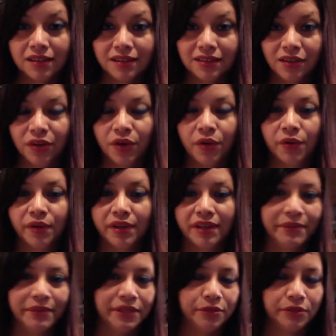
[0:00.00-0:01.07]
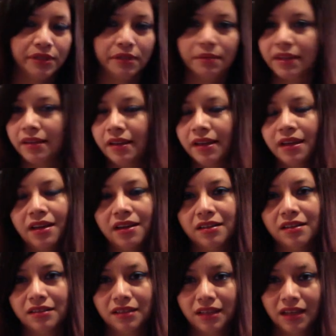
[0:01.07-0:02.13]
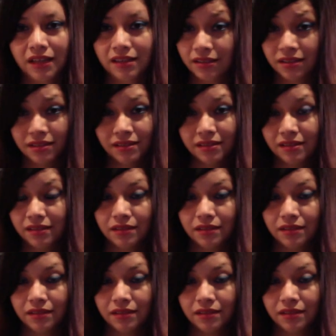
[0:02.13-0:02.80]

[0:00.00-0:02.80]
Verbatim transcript: you know, in my dream, I think it's